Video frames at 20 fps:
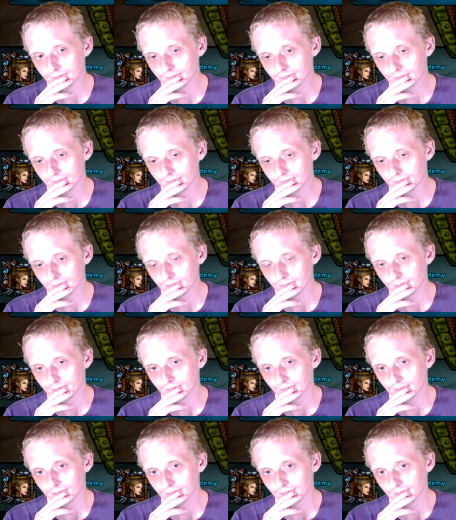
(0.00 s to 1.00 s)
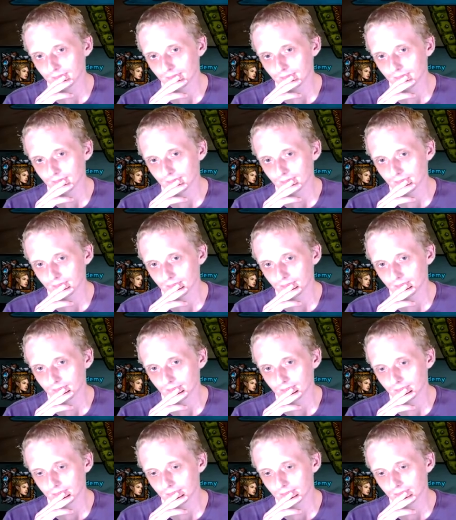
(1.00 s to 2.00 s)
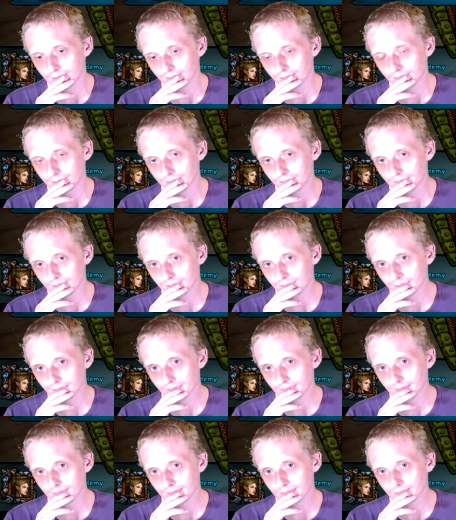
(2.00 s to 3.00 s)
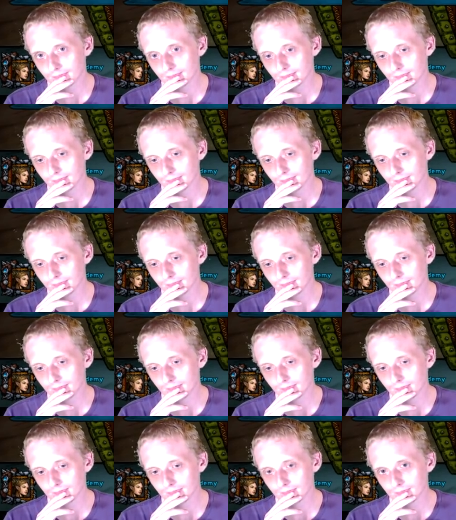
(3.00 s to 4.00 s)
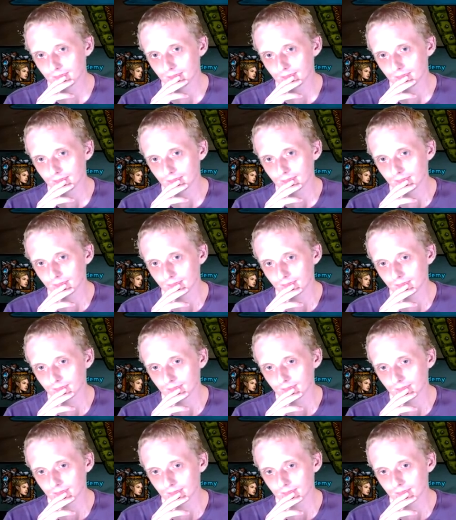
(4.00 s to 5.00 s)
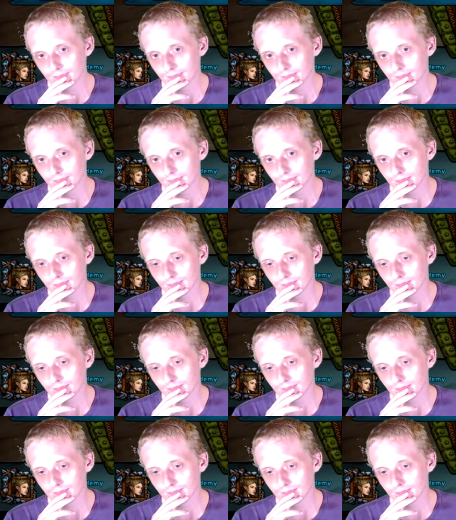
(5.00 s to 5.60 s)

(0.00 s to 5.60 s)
No one is speaking in this clip.